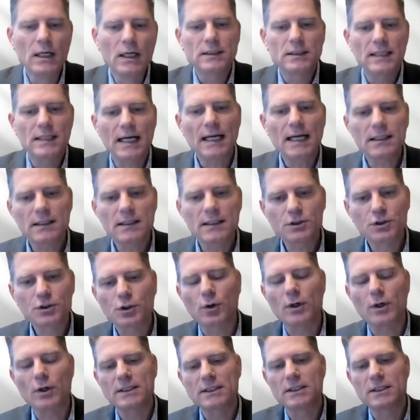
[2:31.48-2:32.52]
The other
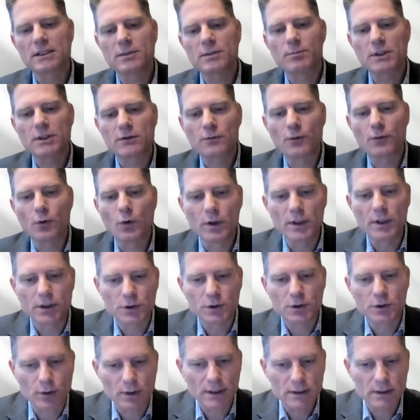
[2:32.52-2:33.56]
choice is a portfolio
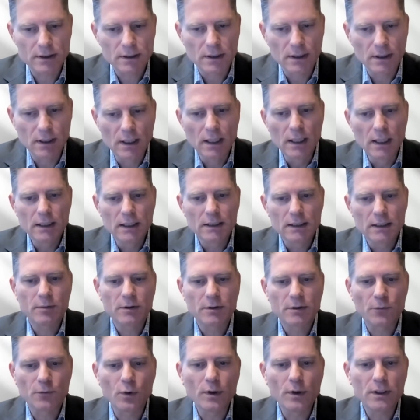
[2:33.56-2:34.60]
choice. The
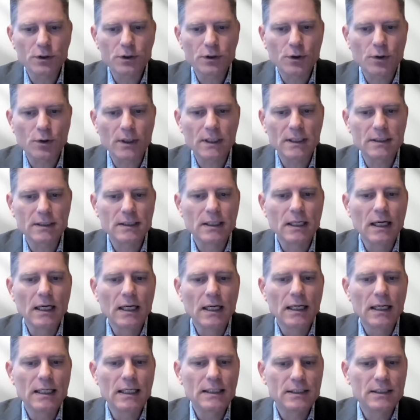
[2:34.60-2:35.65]
portfolio choice
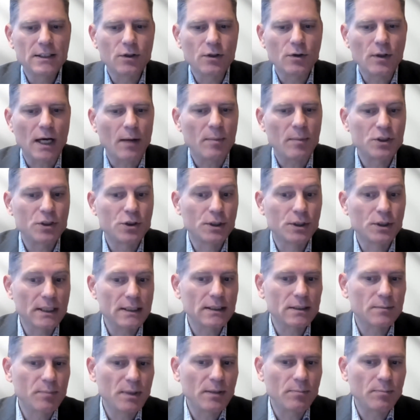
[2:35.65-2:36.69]
is how much
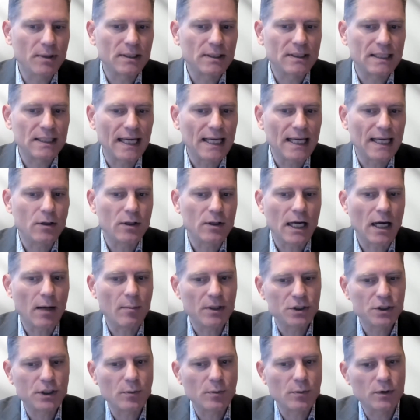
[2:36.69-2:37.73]
risk people take and how
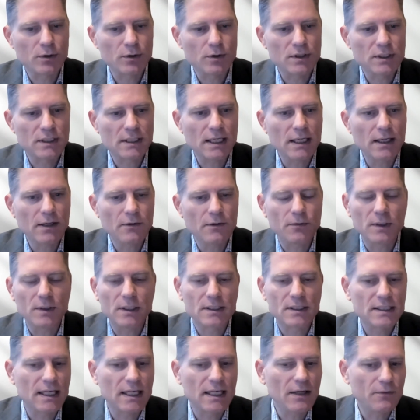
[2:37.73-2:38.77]
much they want to save in a
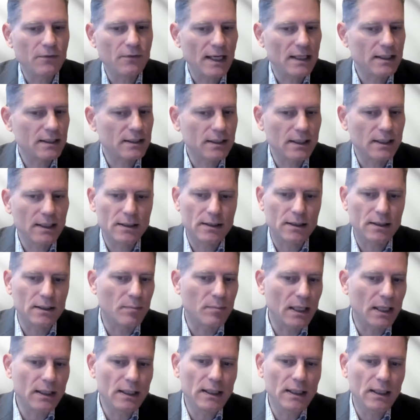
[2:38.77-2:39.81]
safe asset and
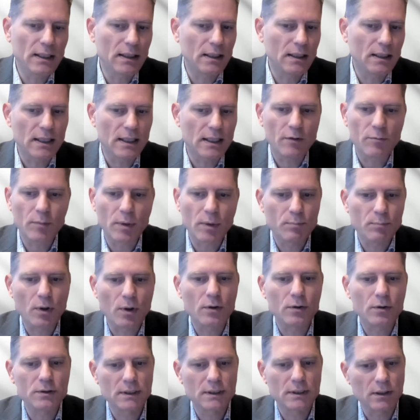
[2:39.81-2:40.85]
money and government
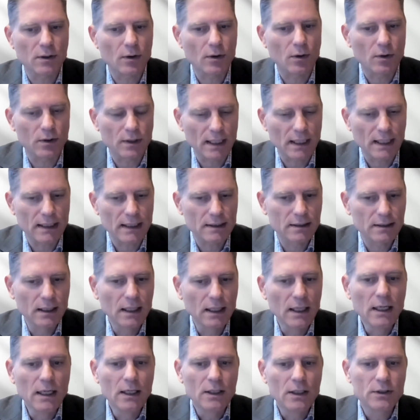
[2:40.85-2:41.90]
bonds and all that.
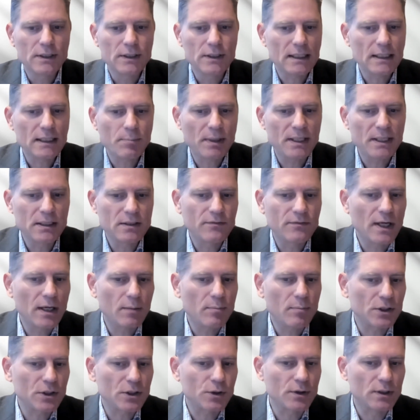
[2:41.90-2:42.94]
And that depends very
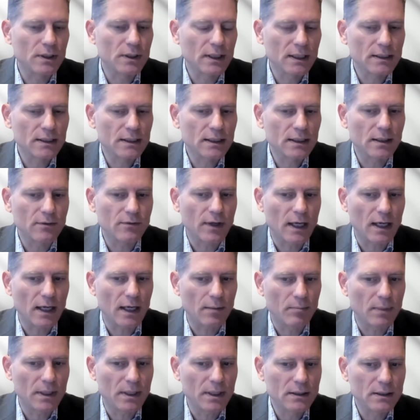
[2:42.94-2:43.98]
much on the risk
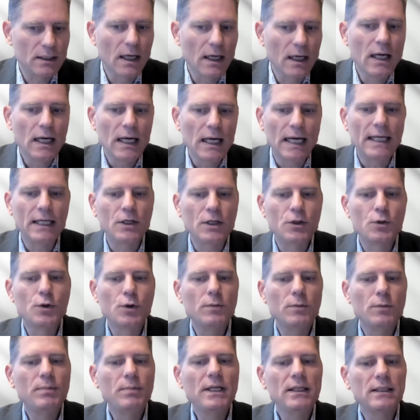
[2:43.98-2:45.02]
environment. And it
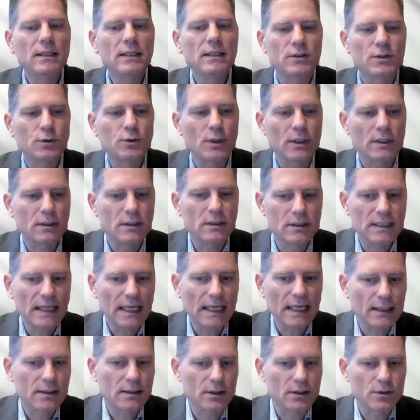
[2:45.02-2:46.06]
could be that certain
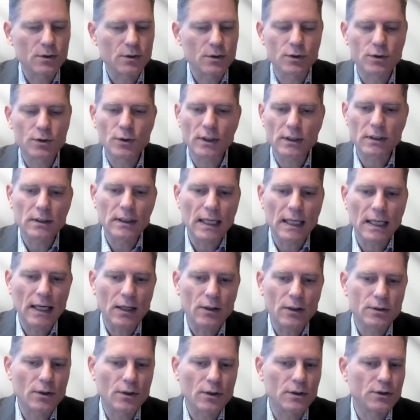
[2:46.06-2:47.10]
sectors or certain
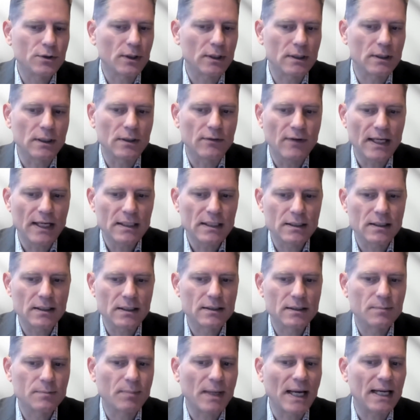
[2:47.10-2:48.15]
households, certain
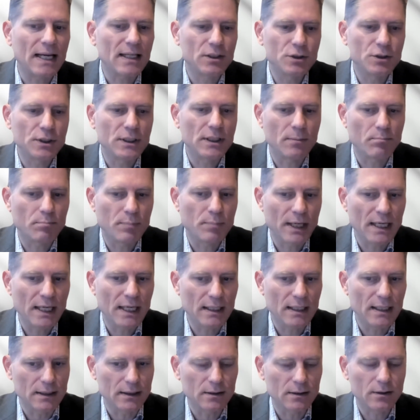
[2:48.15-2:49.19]
investors balance sheet
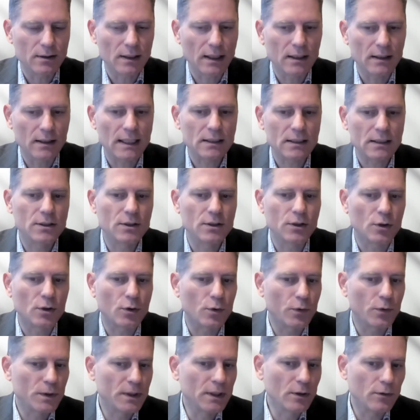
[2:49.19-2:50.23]
impaired. And that's,
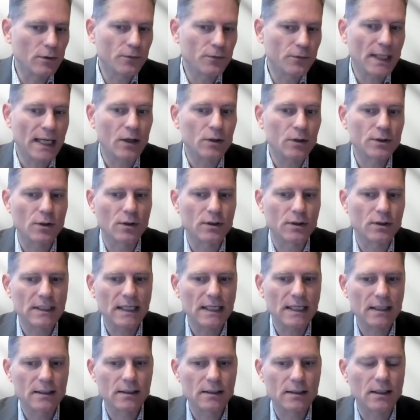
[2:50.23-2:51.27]
think of the household
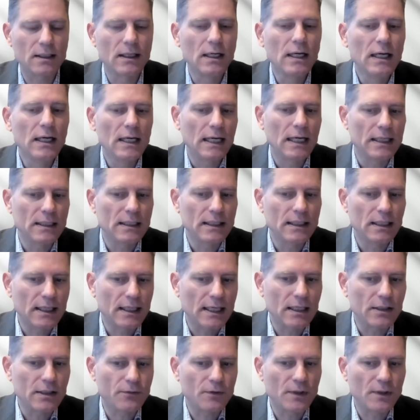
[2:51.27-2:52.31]
sector in the
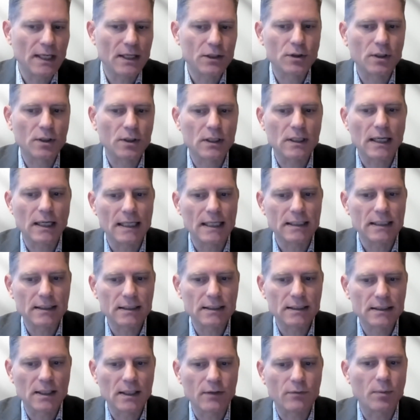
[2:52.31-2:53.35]
great financial crisis,
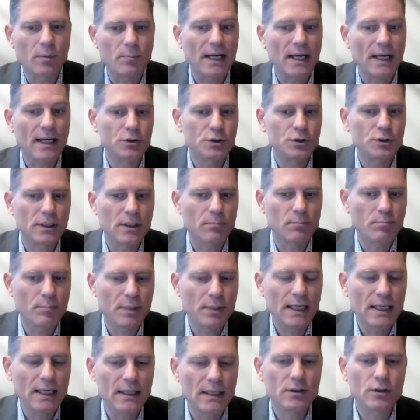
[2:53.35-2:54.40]
they have a balance sheet
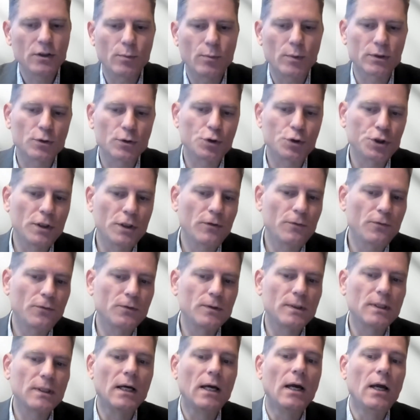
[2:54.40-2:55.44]
impaired, and you want to
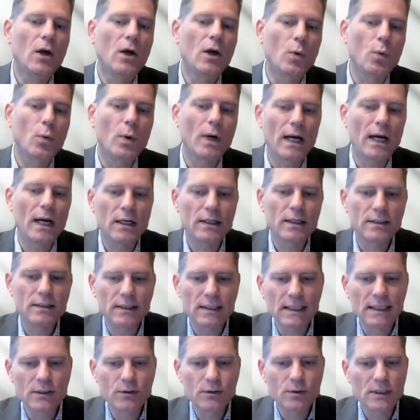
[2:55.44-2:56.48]
shift wealth
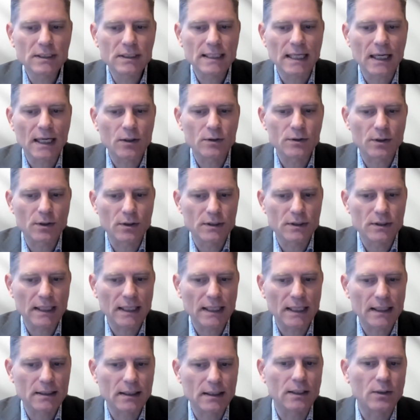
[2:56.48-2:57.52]
into this household
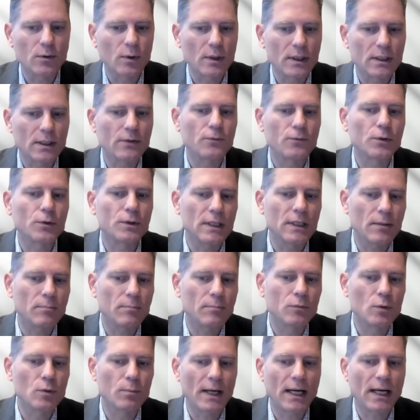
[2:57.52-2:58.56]
sector in order for
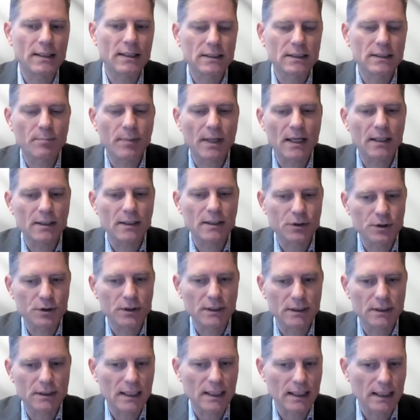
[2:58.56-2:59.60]
them to balance the balance
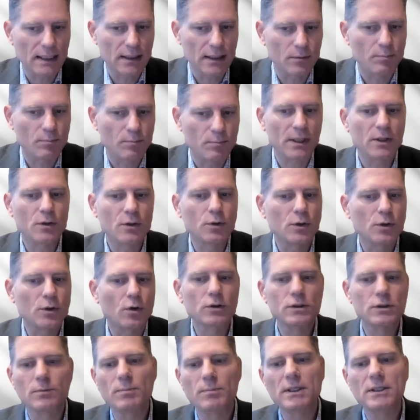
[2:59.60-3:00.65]
sheets again. But it could
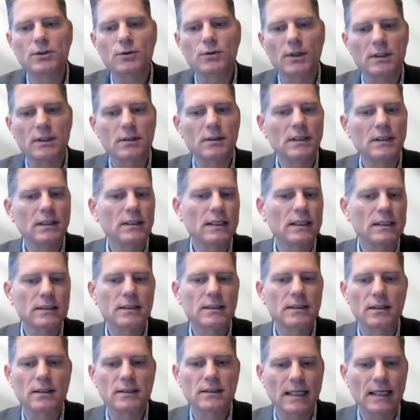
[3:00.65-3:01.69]
also be certain
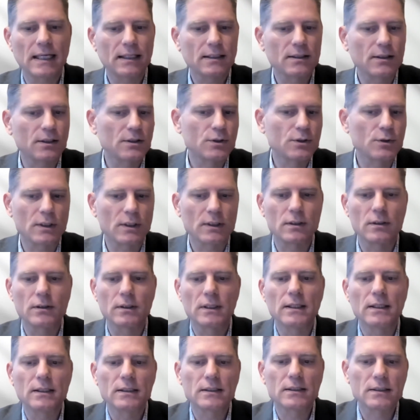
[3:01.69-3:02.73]
industrial sectors, certain
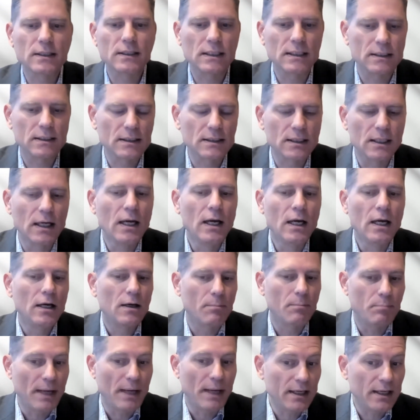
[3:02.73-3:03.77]
industries,
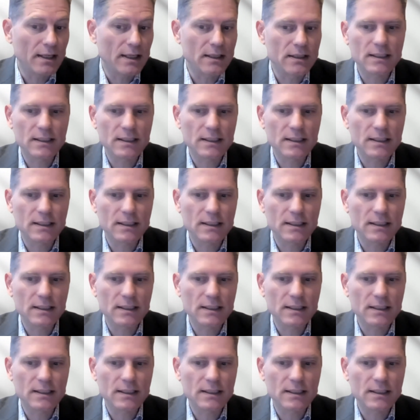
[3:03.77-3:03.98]
banking